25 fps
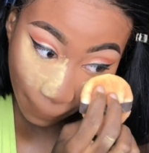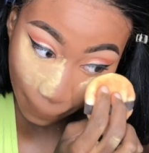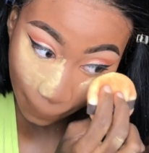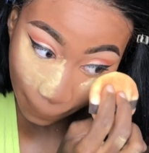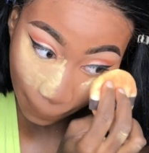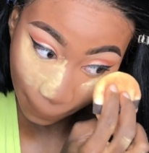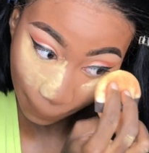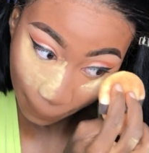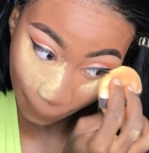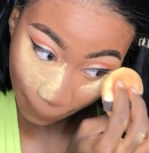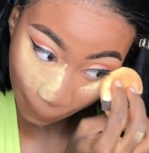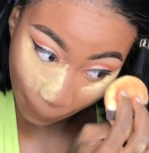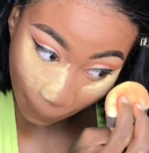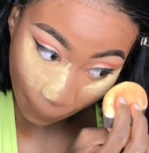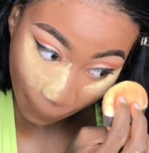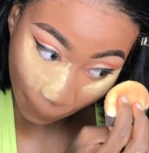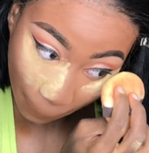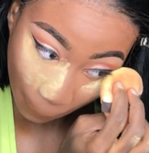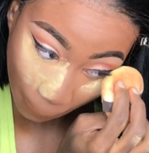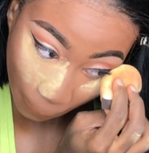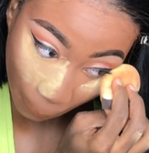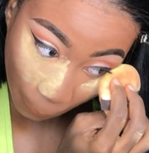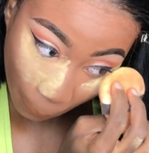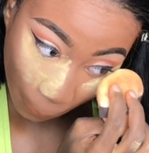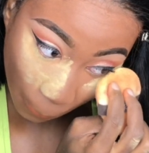to bake to make my
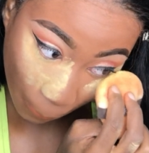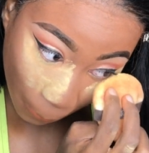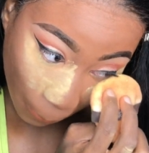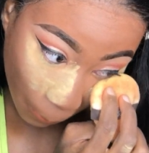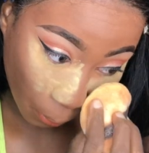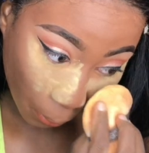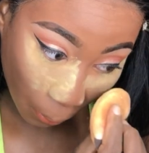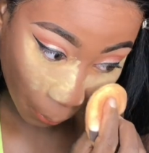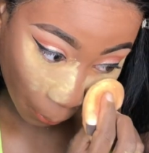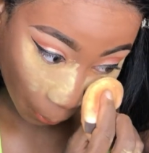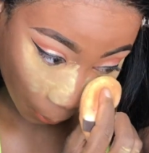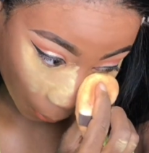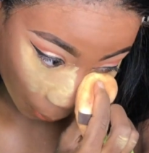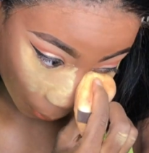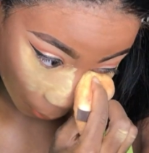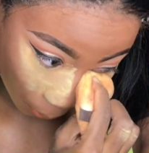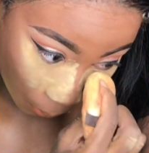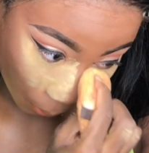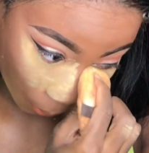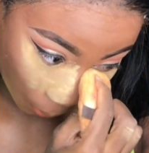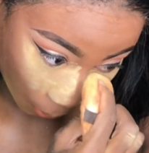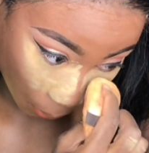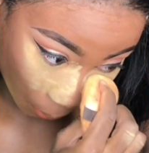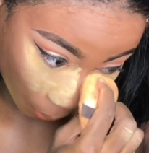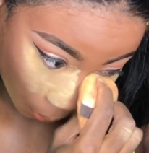under eye bright.
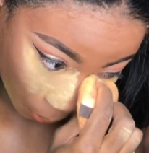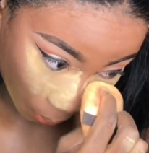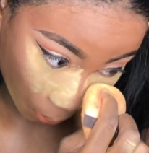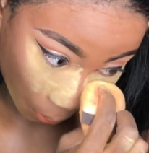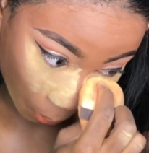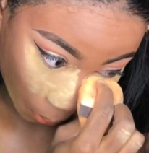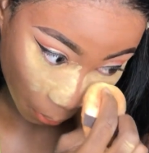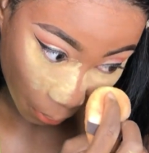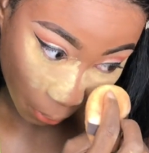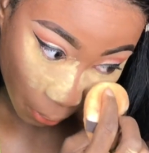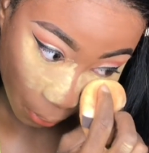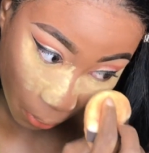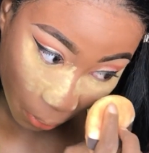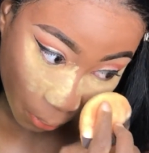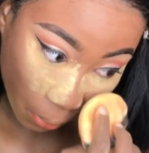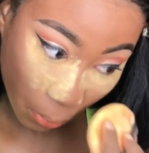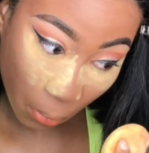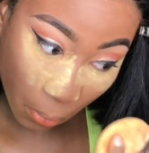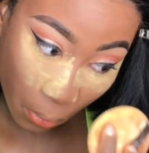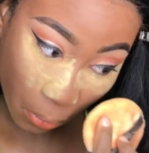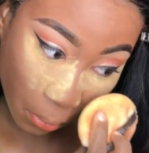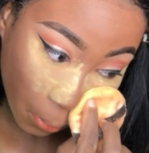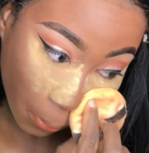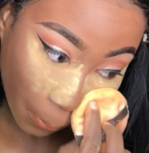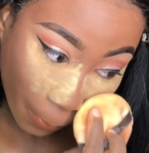I
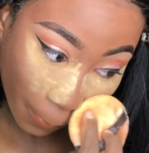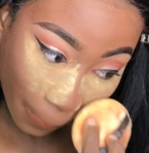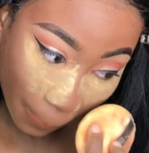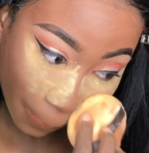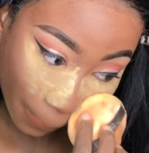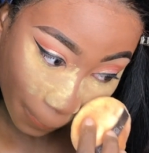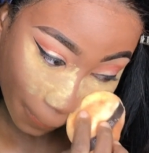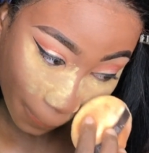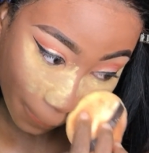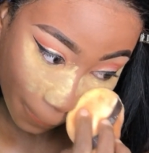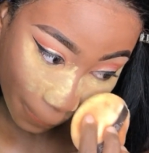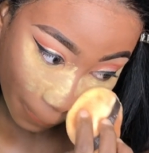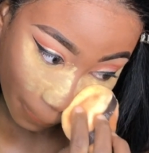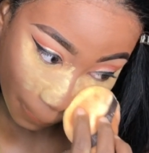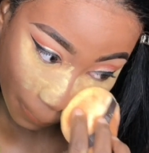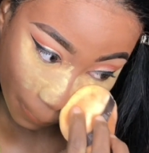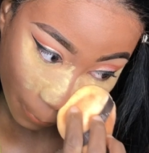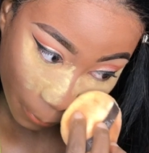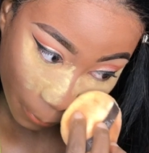basically just place